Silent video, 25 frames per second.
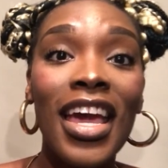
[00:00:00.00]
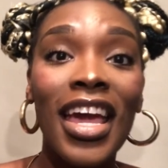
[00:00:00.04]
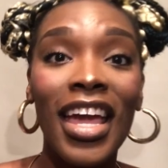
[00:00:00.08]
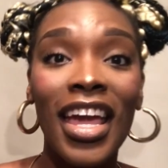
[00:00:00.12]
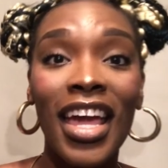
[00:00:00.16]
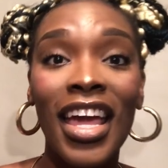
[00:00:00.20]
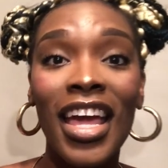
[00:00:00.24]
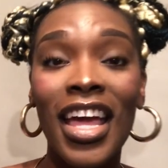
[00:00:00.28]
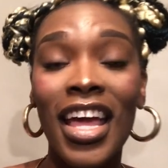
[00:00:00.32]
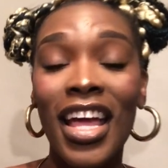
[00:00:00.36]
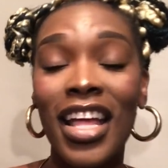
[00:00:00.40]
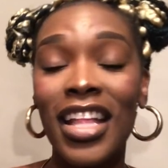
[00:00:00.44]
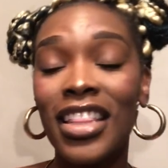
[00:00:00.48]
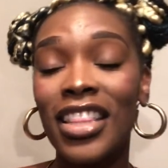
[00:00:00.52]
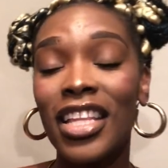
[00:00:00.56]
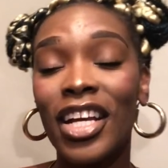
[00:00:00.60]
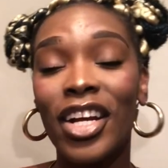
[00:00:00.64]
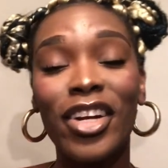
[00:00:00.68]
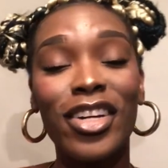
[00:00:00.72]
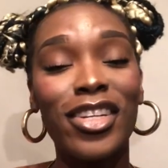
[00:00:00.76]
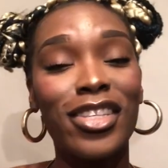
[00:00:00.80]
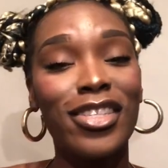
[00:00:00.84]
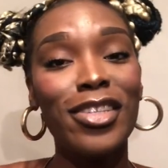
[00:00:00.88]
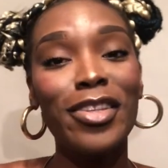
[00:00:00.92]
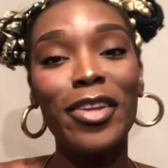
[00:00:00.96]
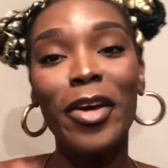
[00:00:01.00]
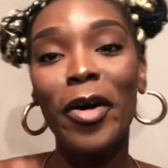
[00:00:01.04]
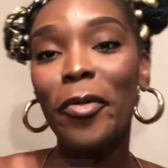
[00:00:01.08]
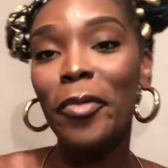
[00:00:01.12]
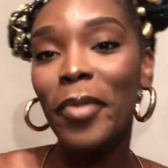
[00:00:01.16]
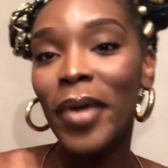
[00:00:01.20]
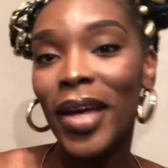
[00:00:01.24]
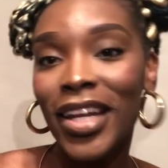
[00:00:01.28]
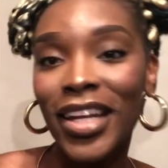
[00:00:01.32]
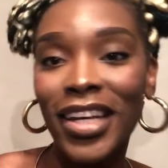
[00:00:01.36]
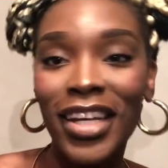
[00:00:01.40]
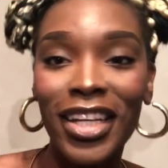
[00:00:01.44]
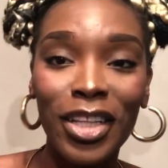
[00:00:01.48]
And there is no
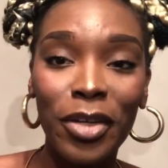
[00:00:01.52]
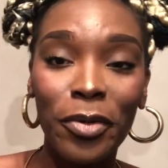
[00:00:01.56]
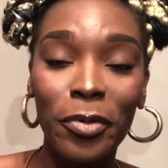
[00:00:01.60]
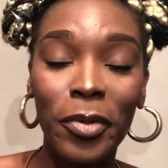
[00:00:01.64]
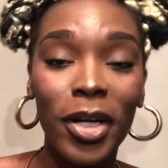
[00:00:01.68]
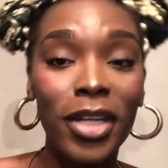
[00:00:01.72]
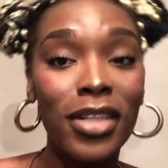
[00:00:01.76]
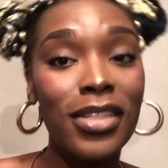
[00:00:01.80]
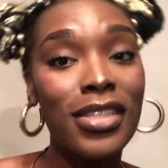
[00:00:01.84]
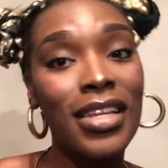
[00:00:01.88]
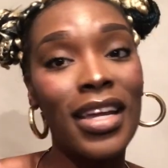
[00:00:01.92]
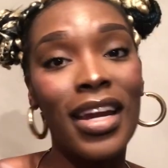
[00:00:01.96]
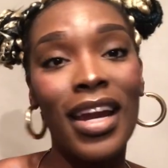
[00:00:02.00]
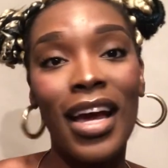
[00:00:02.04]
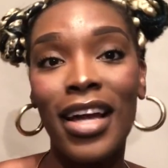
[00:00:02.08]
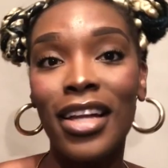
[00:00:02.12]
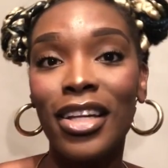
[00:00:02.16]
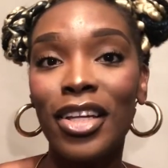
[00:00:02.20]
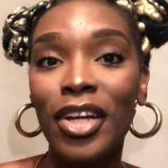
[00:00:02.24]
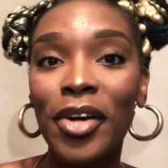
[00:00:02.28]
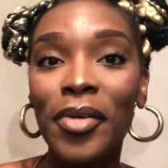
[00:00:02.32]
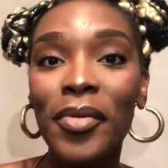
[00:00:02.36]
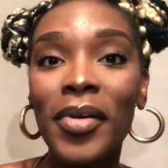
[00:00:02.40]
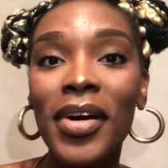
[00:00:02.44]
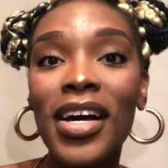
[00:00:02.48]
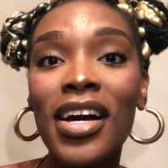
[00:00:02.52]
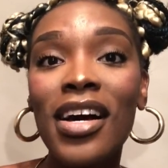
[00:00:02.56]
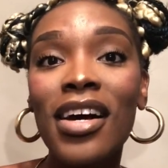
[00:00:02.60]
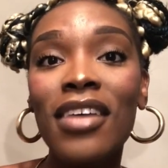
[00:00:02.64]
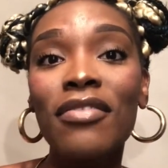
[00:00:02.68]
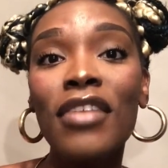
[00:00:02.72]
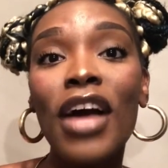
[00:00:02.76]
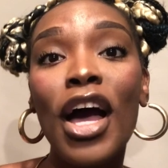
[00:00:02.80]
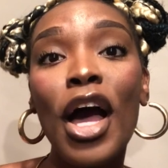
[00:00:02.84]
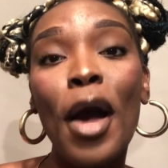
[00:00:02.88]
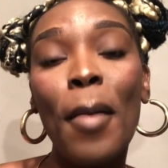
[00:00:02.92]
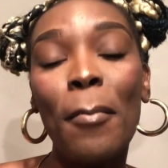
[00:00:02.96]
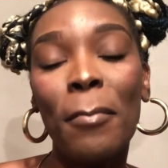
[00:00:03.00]
wedding in the works that I know of,
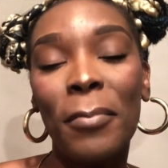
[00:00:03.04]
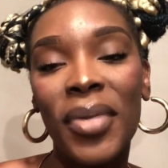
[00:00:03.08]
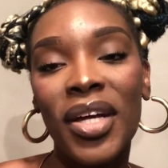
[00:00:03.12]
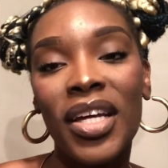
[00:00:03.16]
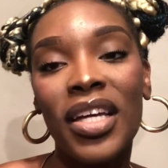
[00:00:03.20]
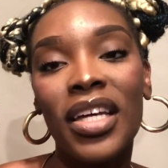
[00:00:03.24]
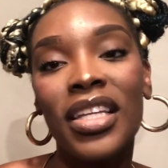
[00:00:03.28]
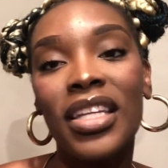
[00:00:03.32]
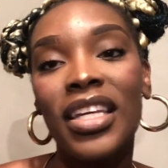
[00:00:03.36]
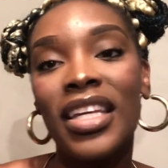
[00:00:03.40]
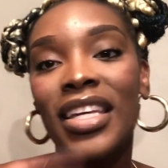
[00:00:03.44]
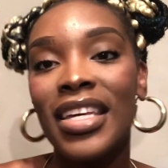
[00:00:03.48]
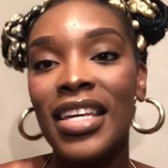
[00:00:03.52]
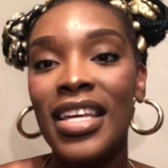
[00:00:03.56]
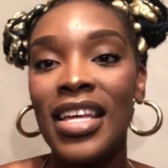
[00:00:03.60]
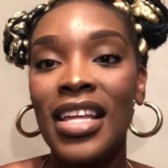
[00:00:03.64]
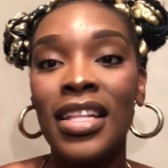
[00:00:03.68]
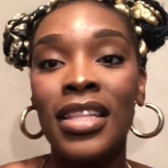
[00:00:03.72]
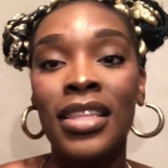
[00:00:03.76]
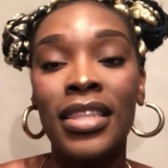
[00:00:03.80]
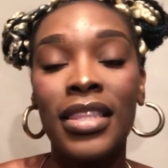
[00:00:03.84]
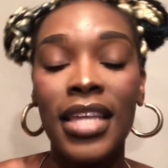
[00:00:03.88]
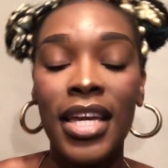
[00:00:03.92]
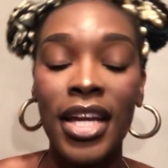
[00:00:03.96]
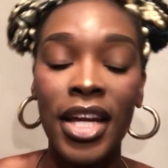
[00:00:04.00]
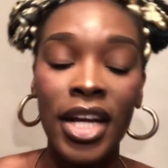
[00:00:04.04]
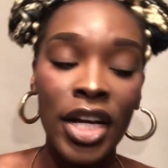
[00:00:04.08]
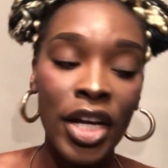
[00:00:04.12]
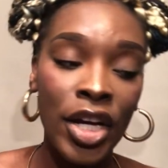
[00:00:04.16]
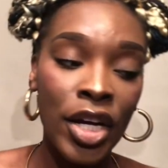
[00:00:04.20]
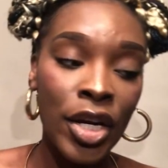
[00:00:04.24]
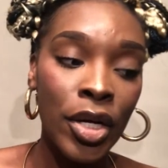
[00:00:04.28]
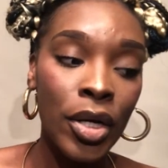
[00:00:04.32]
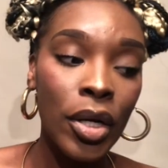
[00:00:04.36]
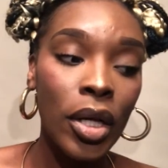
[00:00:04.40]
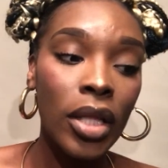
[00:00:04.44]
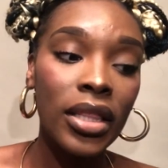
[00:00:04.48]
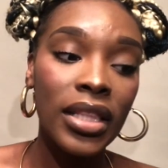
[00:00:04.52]
but in
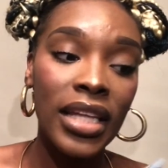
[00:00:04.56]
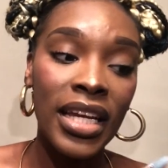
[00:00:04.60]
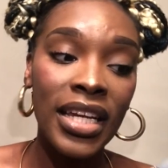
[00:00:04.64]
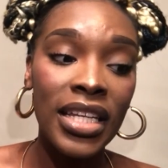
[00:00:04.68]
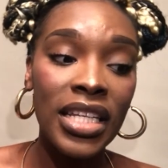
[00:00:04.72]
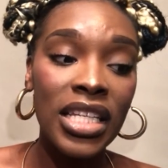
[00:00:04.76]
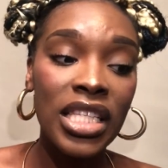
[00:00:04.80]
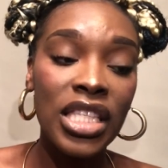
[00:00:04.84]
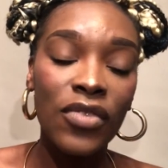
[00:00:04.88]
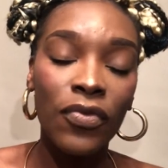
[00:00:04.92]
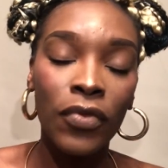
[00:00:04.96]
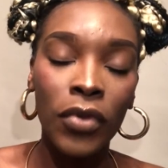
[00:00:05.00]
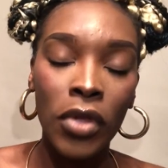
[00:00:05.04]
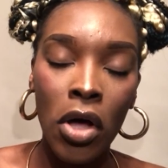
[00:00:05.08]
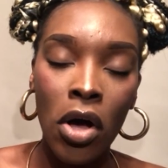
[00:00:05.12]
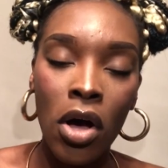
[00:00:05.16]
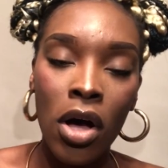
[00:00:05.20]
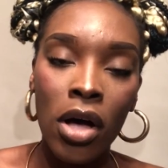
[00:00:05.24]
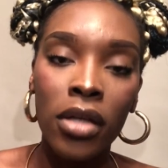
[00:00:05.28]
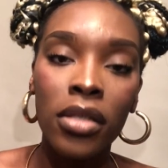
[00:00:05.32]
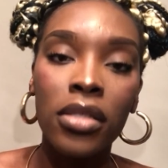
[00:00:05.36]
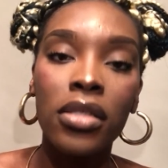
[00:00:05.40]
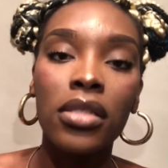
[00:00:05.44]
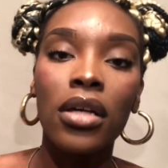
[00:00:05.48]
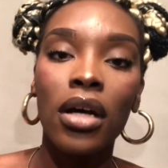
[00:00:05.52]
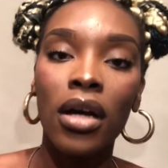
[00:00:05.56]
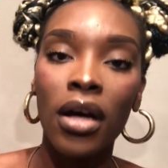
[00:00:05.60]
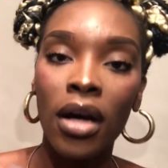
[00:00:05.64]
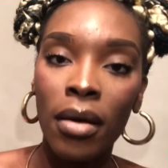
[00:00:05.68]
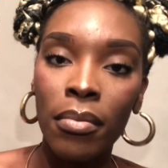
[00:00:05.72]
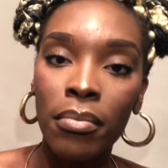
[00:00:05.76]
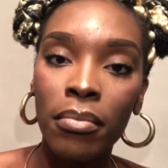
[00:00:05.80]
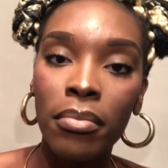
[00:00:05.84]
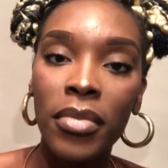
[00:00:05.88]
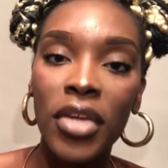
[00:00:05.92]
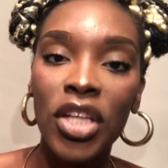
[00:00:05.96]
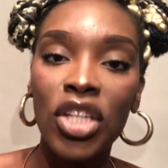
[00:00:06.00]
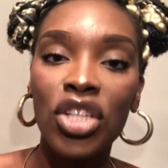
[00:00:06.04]
their latest vlogs
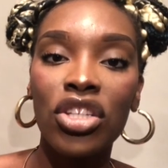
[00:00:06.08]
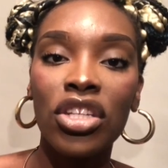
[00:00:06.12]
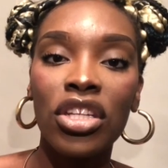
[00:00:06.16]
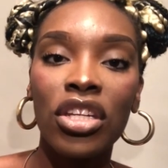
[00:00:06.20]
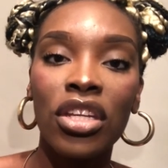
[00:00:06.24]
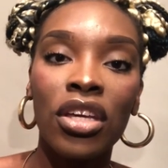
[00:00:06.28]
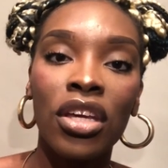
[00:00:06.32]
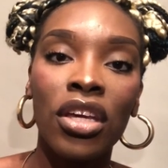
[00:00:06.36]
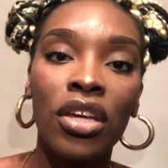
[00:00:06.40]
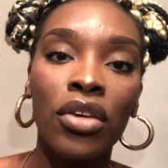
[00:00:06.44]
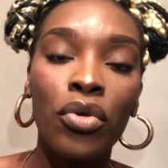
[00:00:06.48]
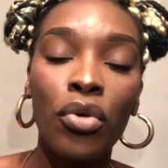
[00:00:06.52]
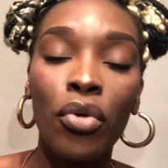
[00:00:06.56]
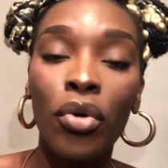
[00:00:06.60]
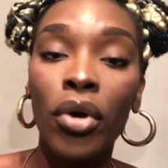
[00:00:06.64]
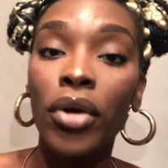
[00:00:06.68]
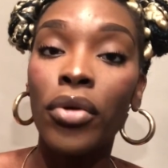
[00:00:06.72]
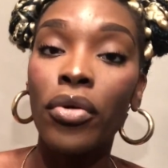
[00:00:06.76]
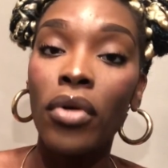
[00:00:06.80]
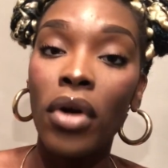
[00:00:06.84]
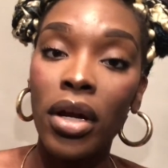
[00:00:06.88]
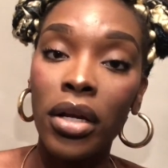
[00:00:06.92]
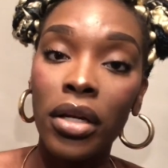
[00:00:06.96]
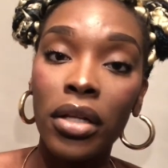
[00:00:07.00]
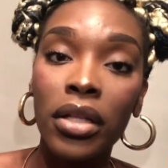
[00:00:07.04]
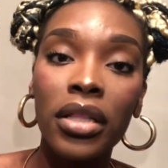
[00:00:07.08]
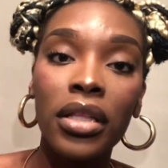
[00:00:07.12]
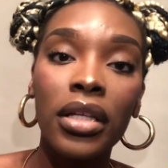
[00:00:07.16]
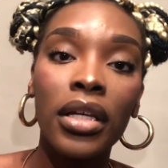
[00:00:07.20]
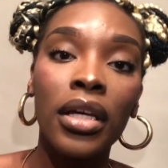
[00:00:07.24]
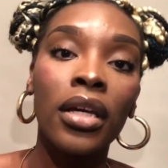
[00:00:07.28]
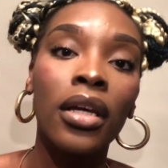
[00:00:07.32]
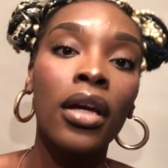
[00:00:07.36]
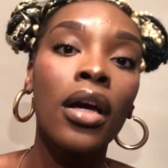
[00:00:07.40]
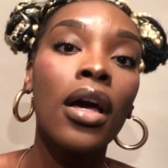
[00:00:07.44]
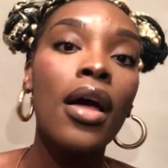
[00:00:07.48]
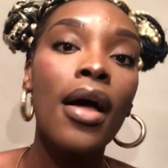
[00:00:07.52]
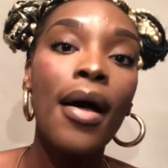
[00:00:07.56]
mentioning or
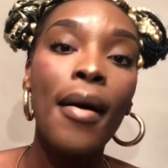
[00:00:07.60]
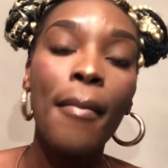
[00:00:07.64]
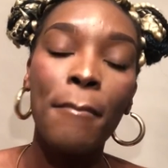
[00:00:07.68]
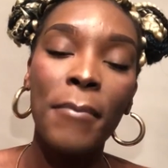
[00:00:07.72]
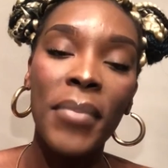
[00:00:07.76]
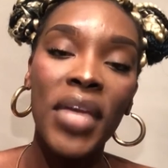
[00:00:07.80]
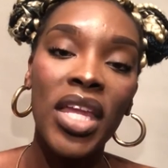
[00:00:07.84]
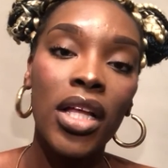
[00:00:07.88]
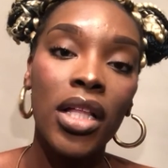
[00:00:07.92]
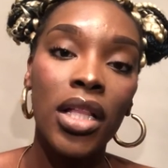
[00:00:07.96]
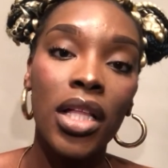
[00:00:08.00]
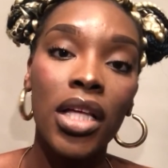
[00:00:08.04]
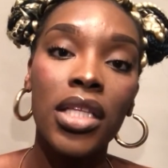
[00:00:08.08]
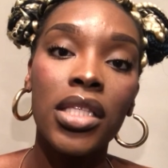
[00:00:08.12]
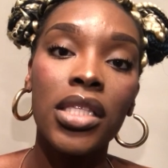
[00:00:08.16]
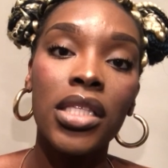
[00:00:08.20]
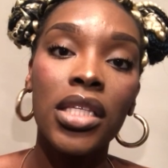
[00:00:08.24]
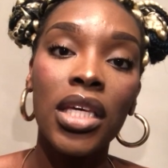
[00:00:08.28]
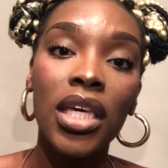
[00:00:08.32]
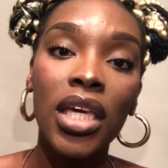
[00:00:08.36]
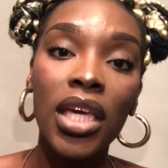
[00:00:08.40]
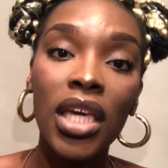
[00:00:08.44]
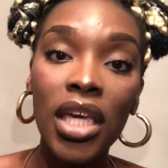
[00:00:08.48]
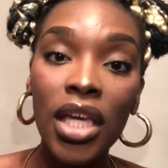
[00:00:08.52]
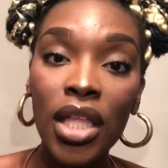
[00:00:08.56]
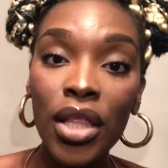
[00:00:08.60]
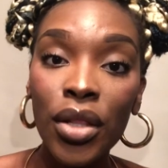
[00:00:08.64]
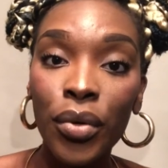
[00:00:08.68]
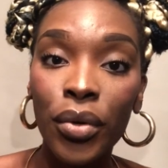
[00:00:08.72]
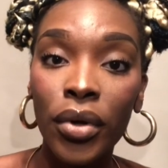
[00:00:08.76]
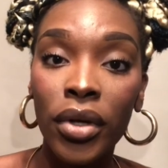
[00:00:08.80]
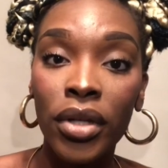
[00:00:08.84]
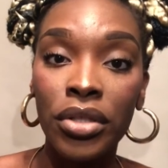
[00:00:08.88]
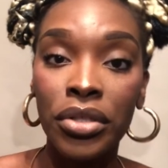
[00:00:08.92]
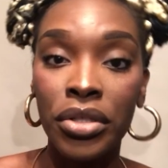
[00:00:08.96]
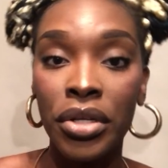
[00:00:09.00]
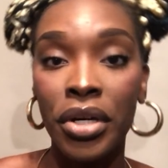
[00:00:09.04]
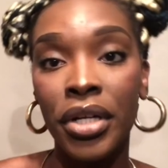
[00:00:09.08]
chronicling Menelik's
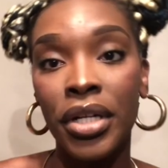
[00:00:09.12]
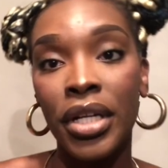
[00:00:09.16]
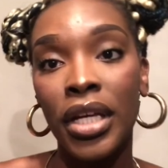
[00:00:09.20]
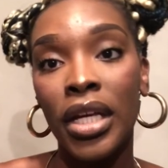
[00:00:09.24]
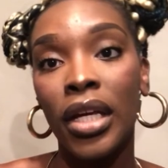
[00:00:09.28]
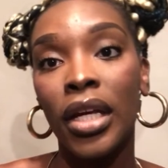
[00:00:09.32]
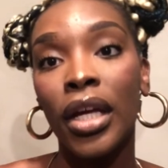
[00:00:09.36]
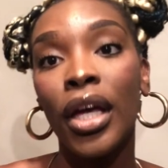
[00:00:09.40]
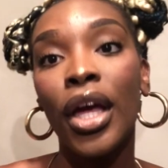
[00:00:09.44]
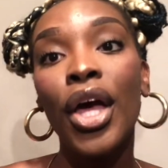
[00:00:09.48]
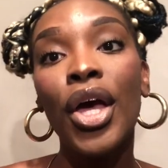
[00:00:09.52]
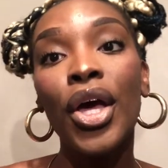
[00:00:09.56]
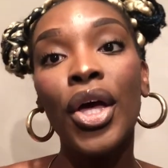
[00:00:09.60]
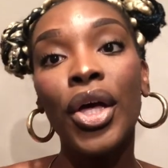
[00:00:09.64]
keloid journey,